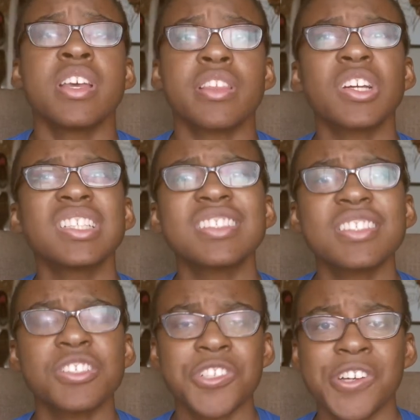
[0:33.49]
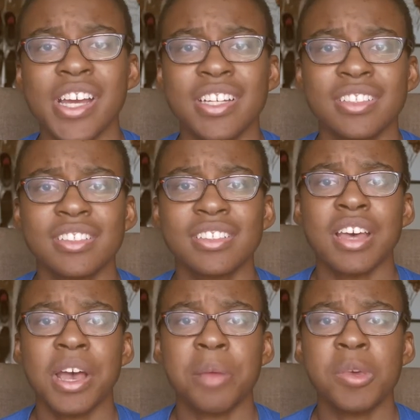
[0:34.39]
There is this trend
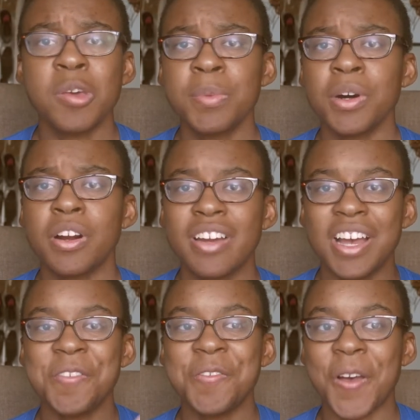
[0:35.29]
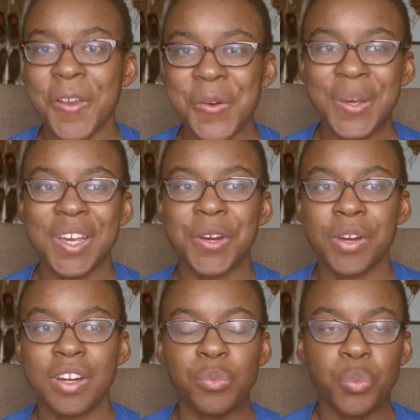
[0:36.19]
that people are not valuing
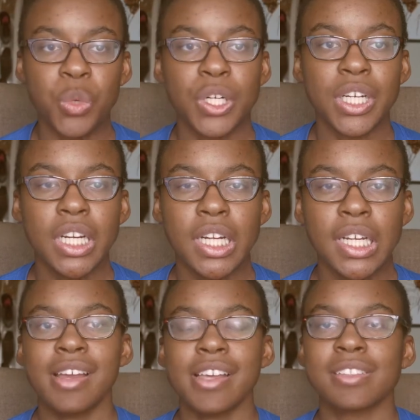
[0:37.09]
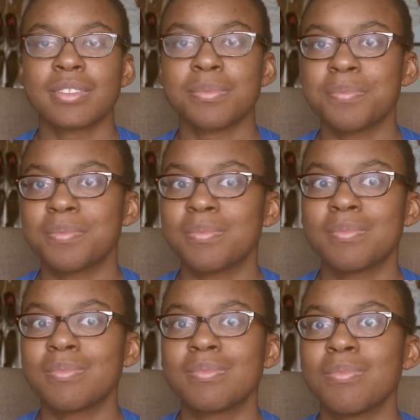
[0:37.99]
creative work as
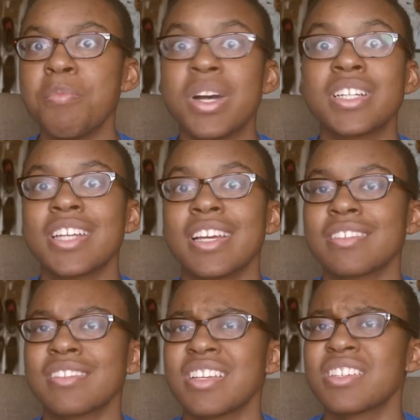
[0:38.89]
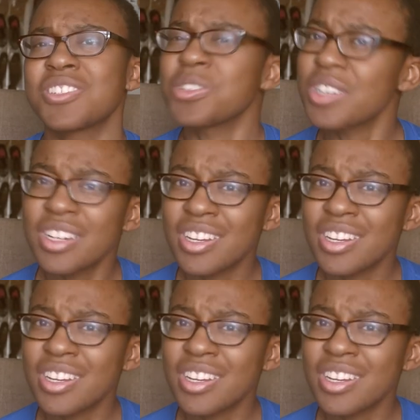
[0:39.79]
much as they should